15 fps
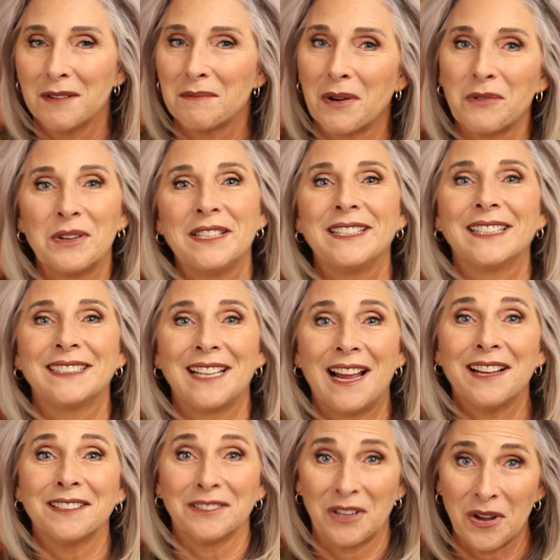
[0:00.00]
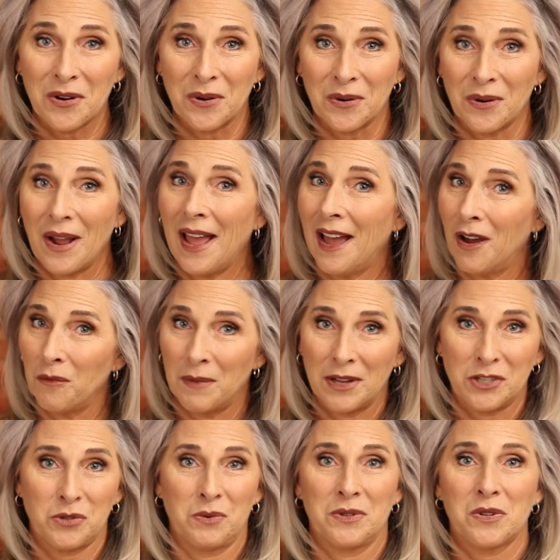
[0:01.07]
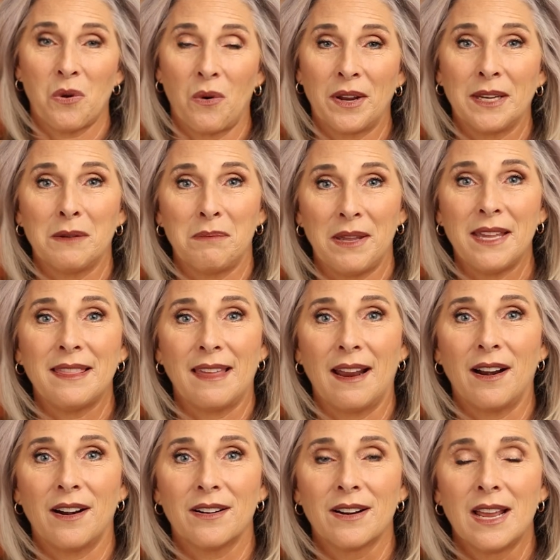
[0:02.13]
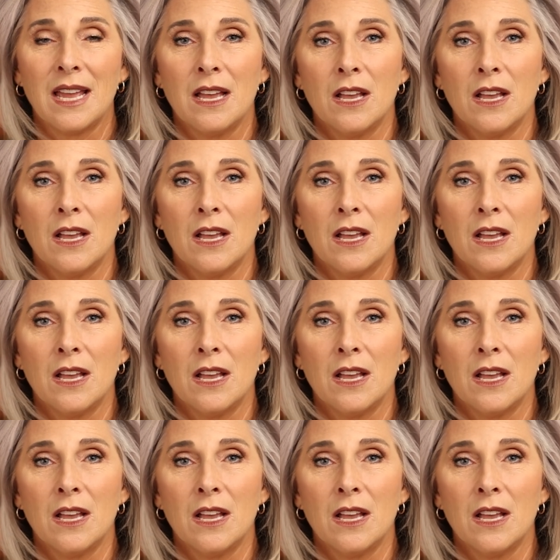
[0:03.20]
but we did not know how much was going to be there.